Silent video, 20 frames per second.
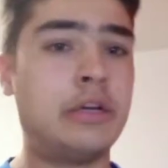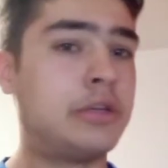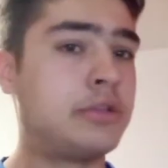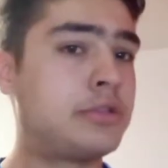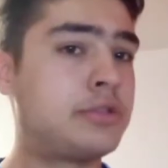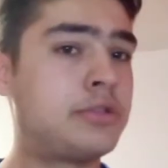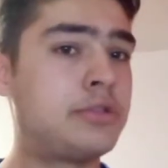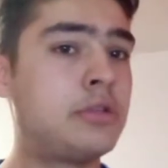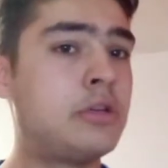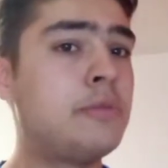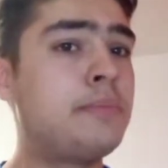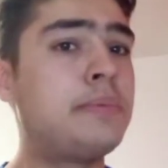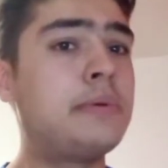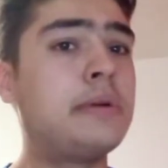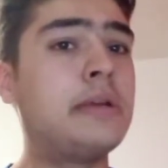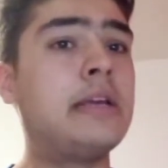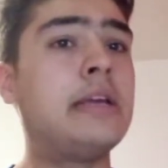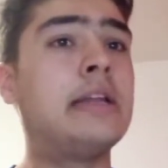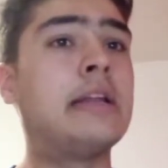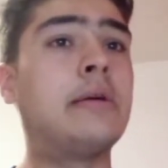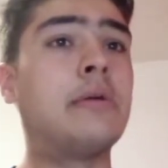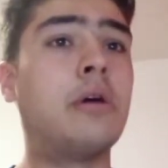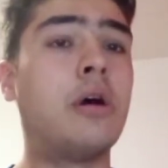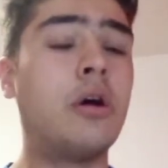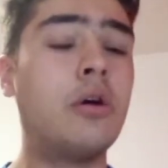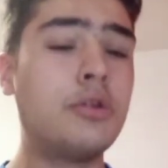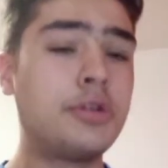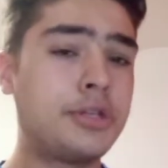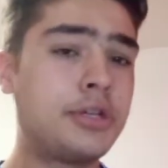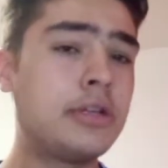soup in our
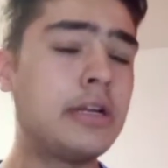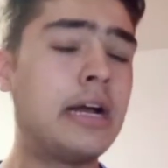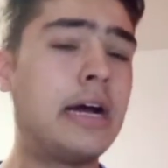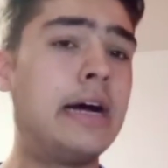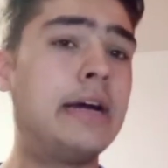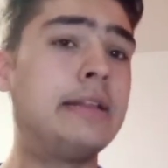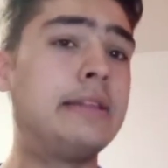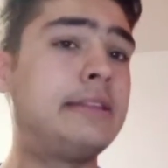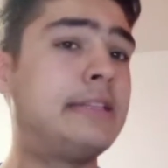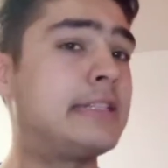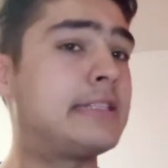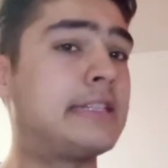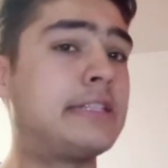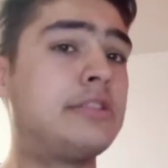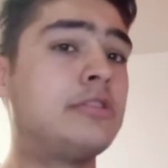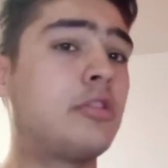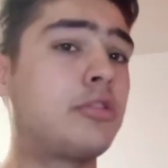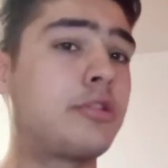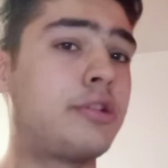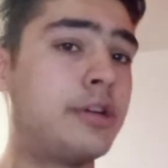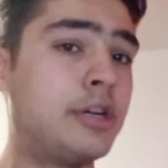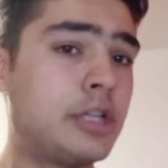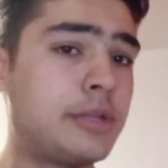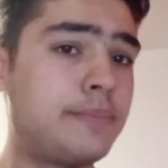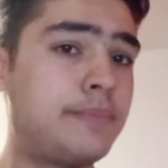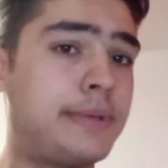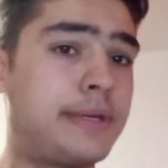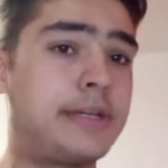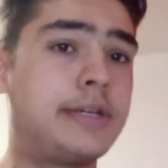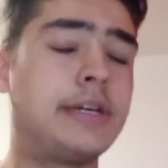ocean, and this is not
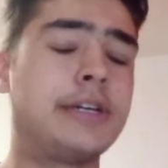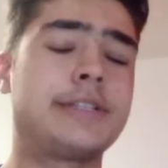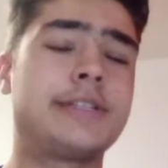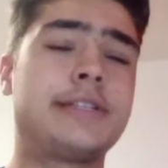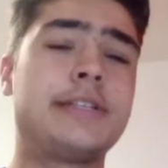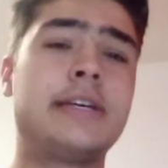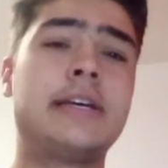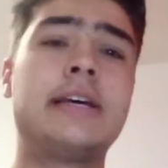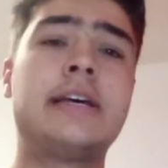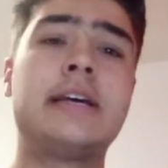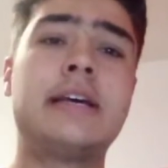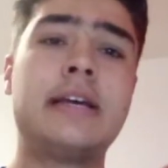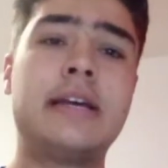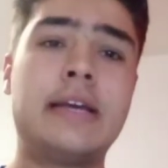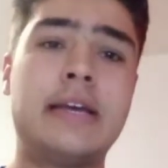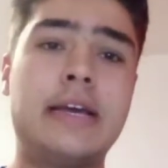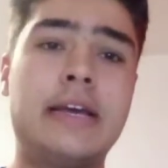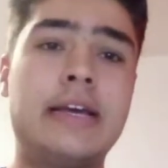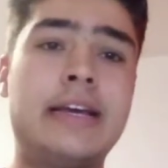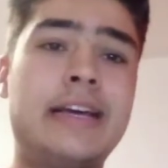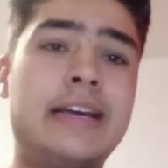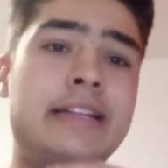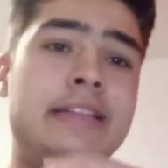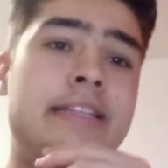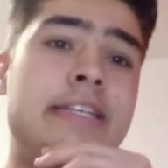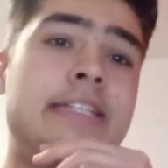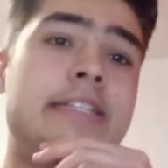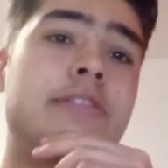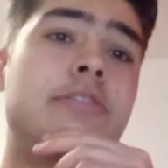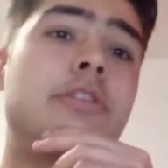good because
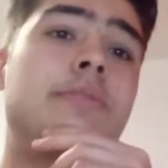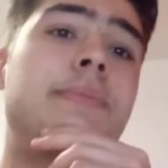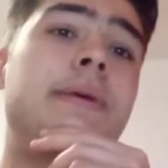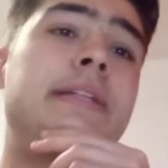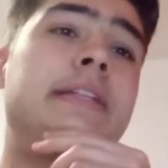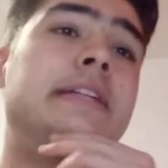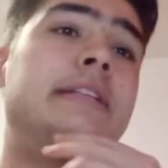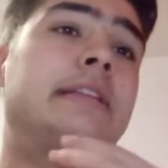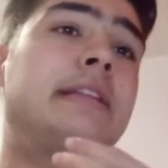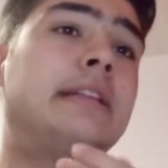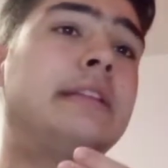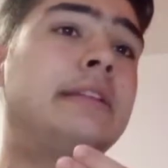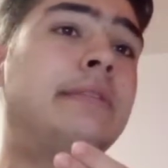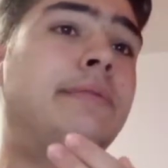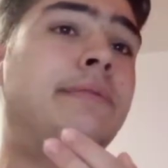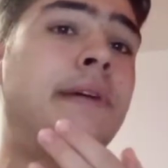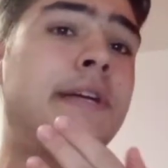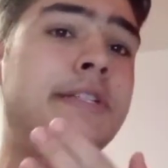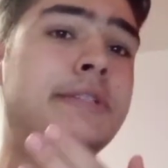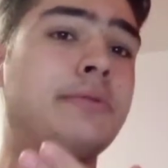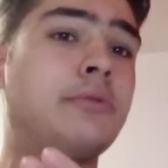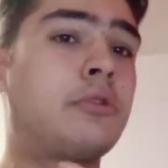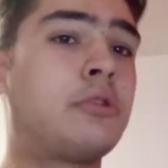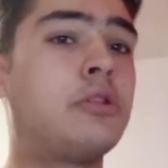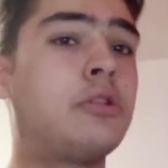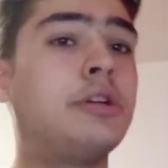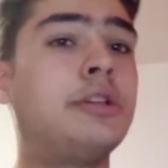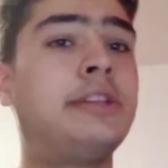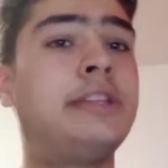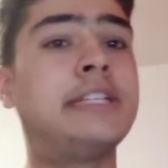this could be that the fish
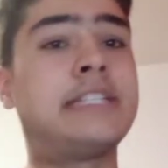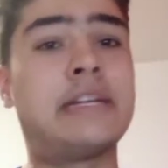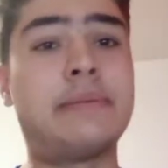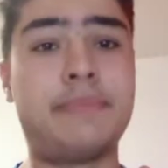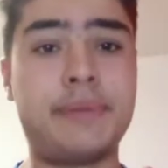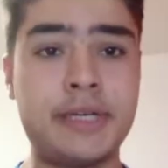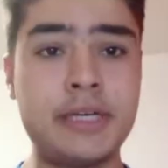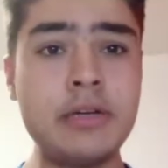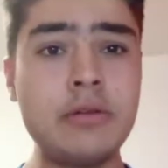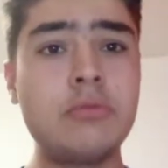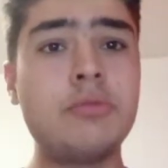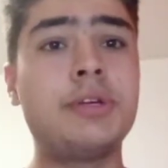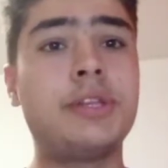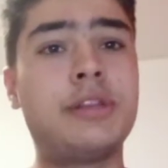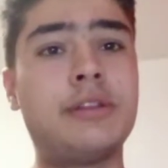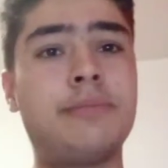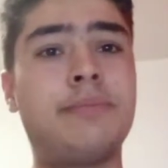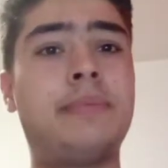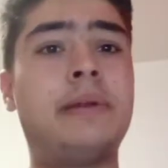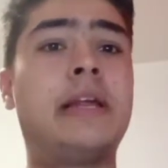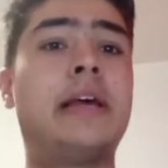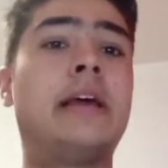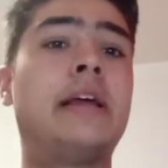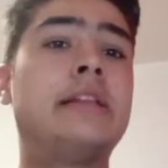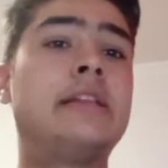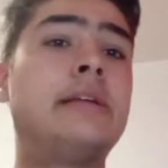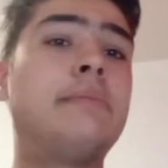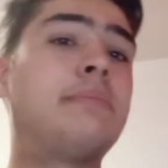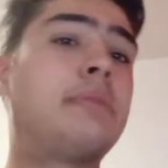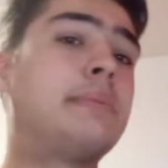could disappear with
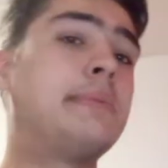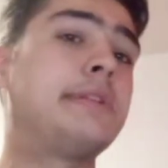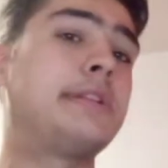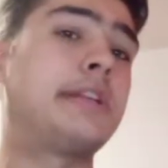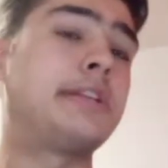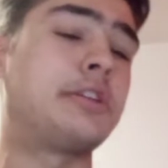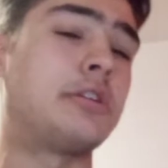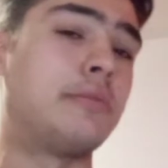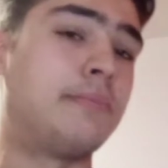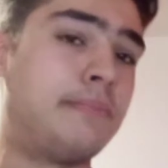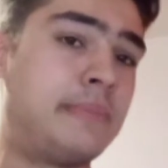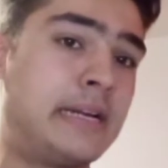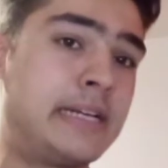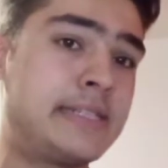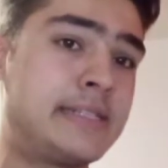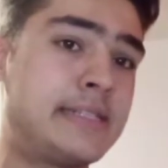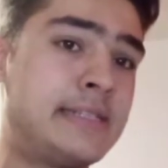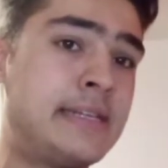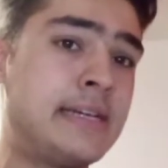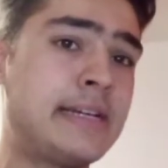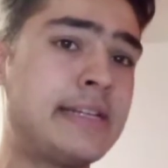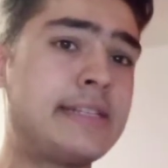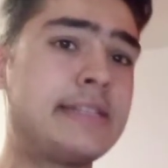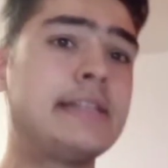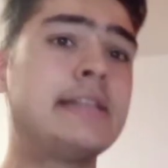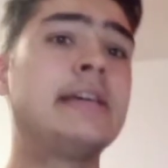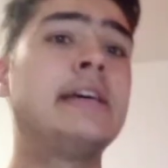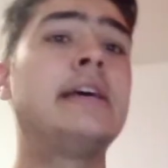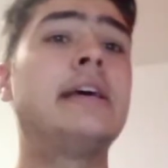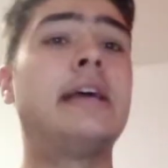the implementation of plastics,
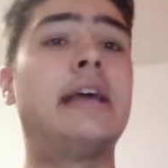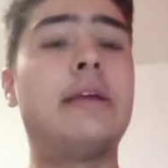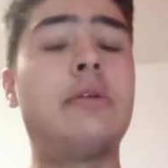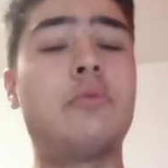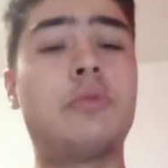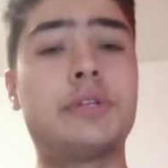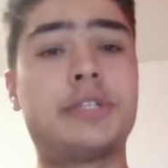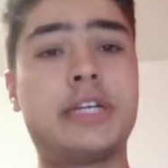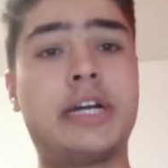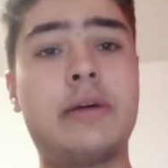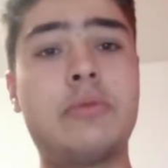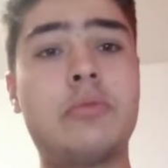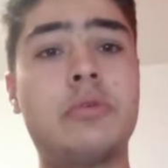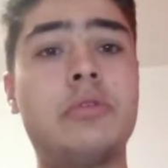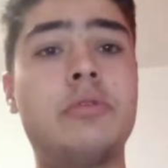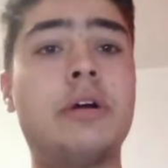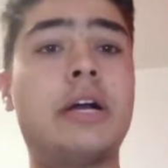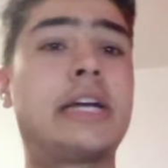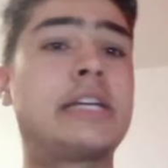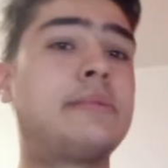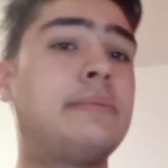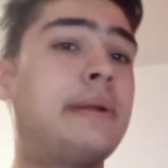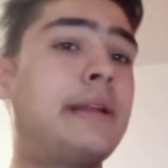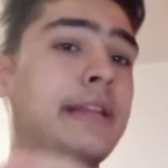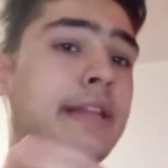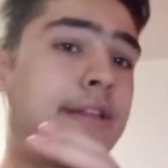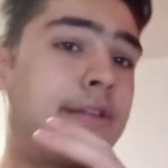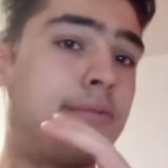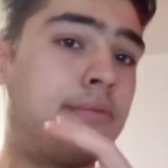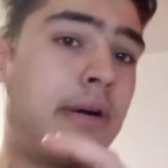in which I will
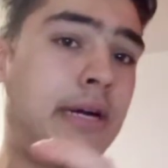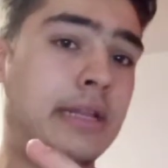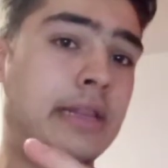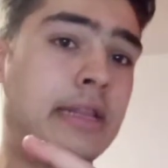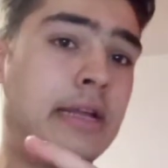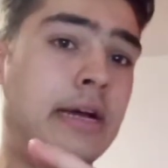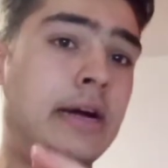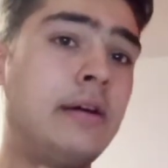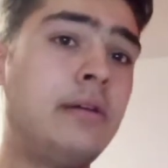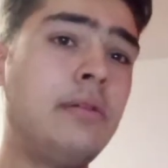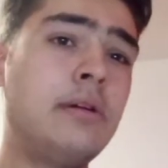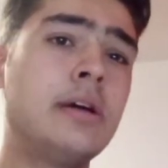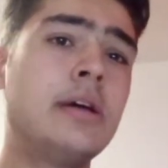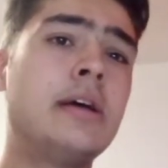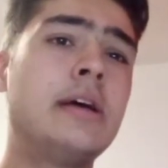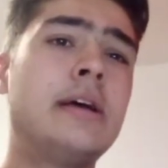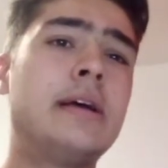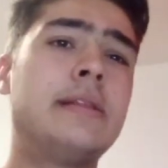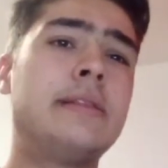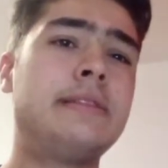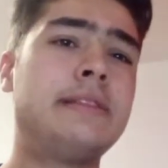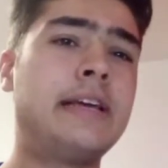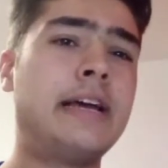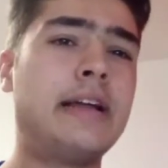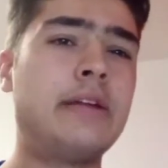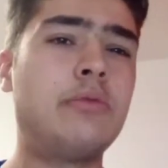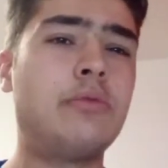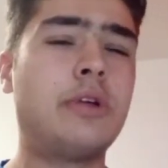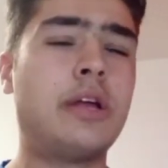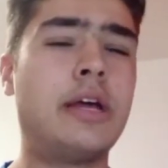explain it right now.
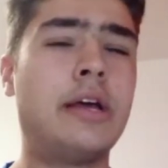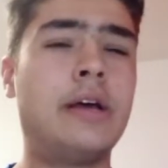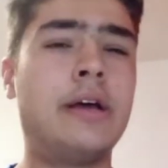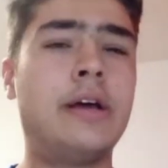Then